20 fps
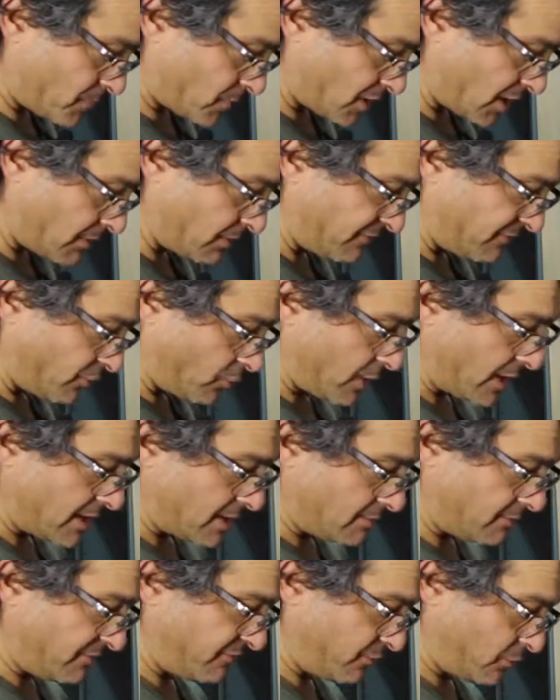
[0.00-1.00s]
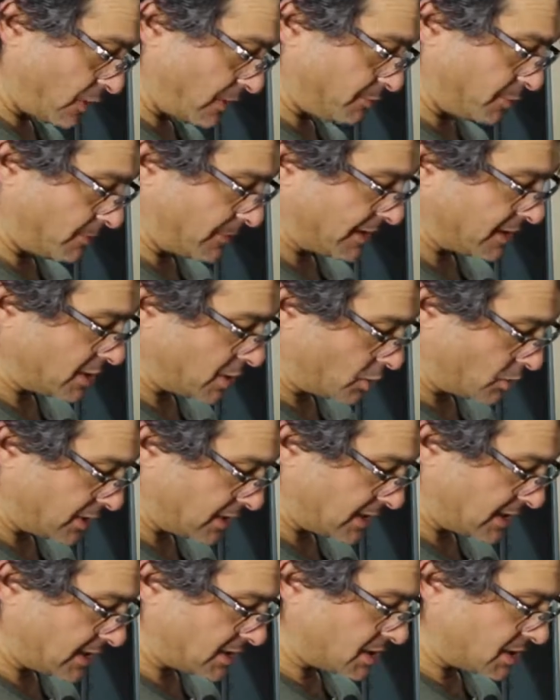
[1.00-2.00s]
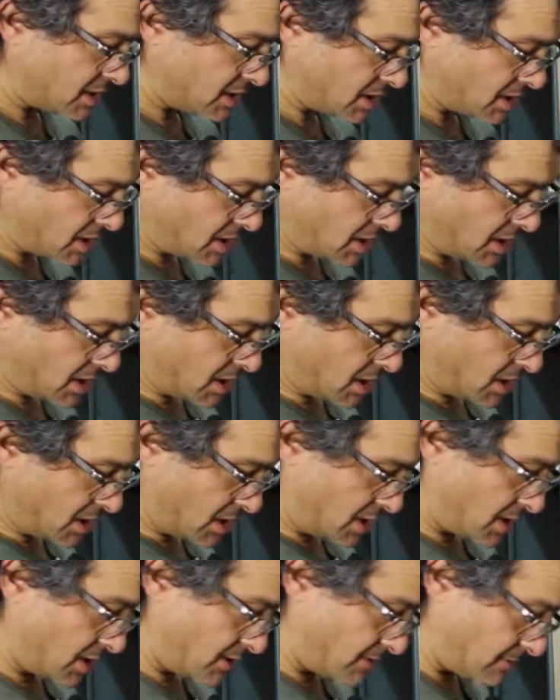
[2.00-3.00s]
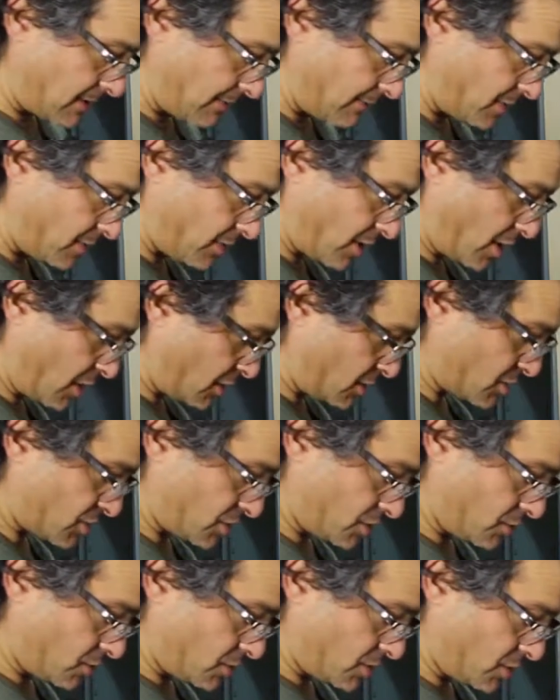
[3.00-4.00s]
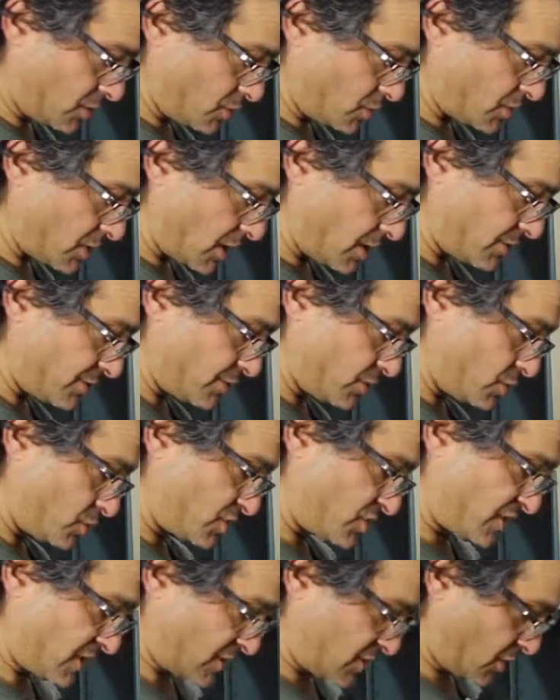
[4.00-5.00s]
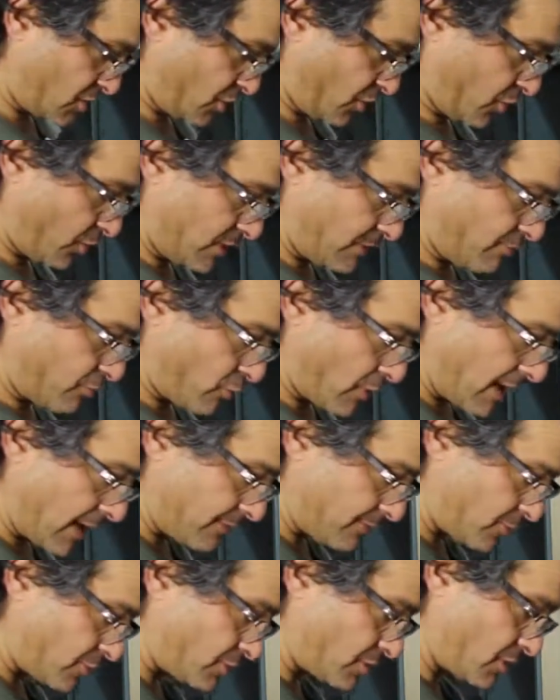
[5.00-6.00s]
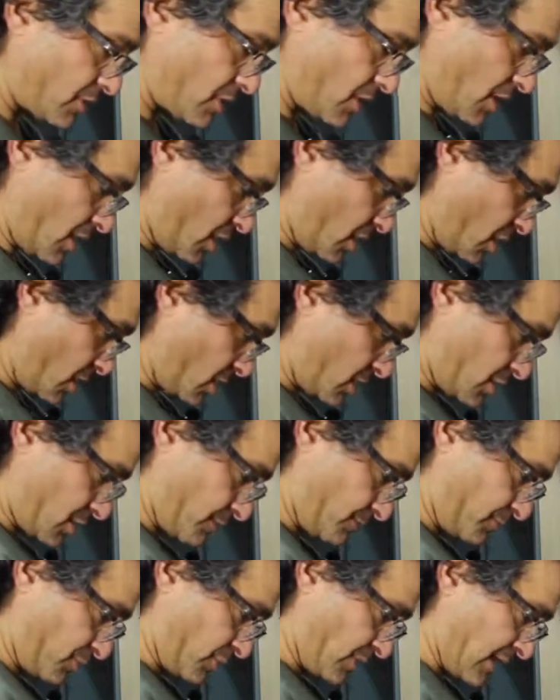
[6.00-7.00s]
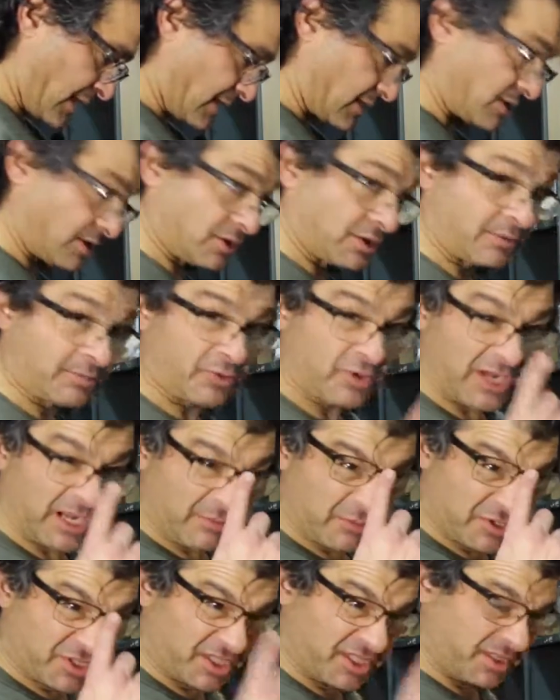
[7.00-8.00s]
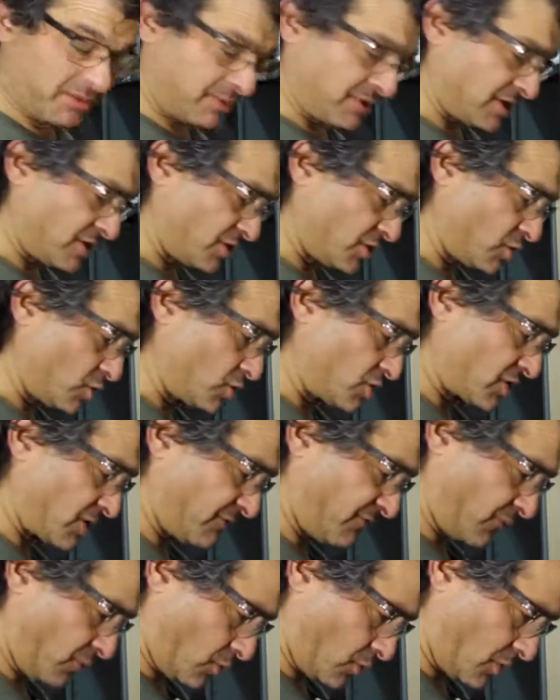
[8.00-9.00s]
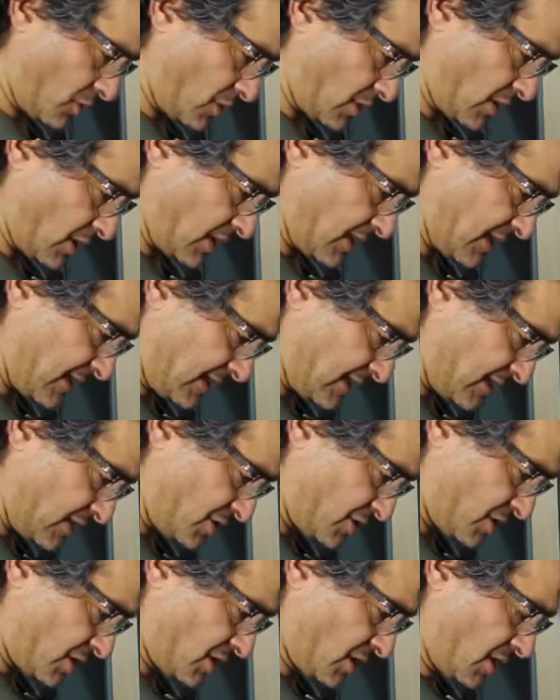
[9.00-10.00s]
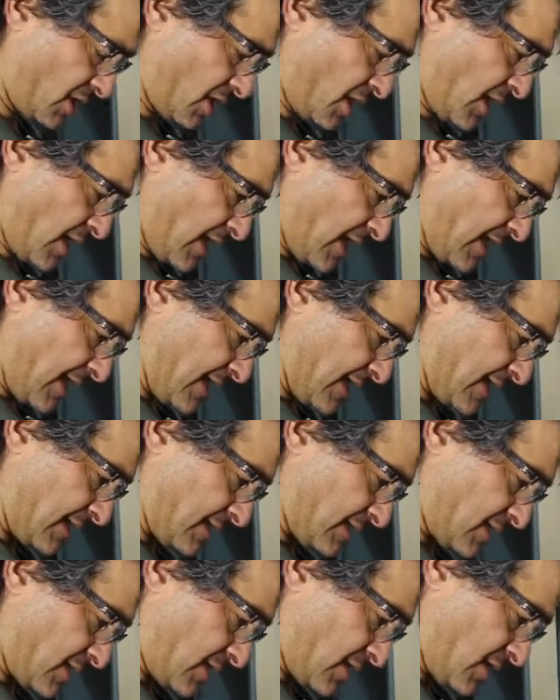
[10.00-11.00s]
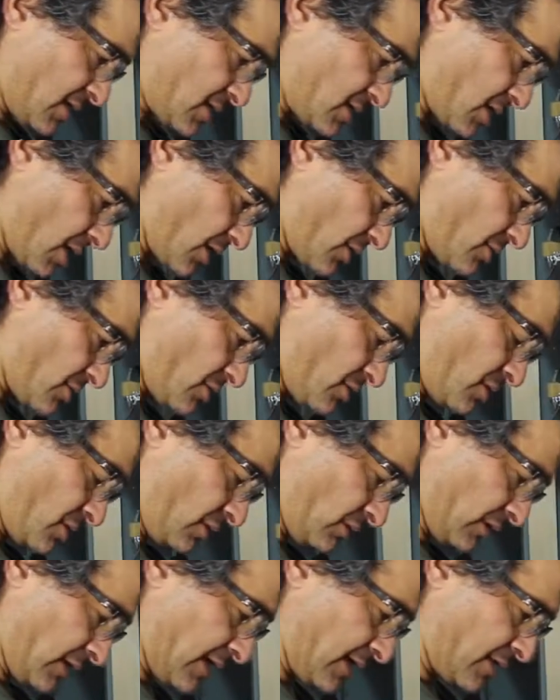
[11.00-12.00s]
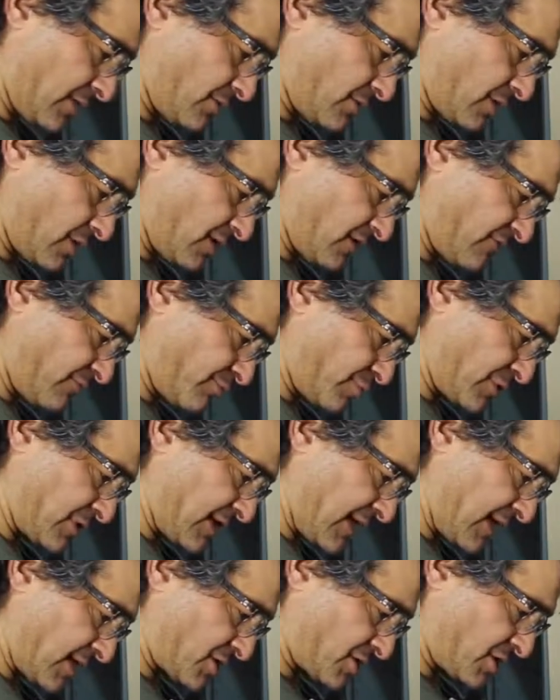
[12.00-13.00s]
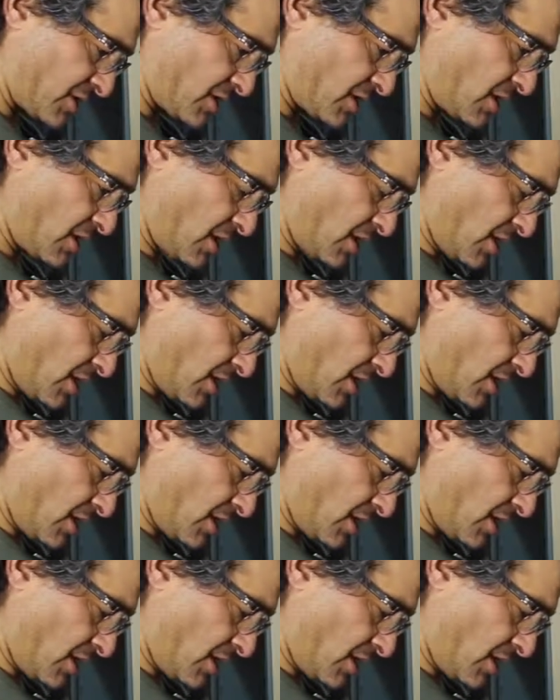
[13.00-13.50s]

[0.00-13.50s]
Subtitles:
Okay, before I put my coating on, I'm going to also use our new 603 primer to put on here. The primer is going to be used for adhesion and another layer of protection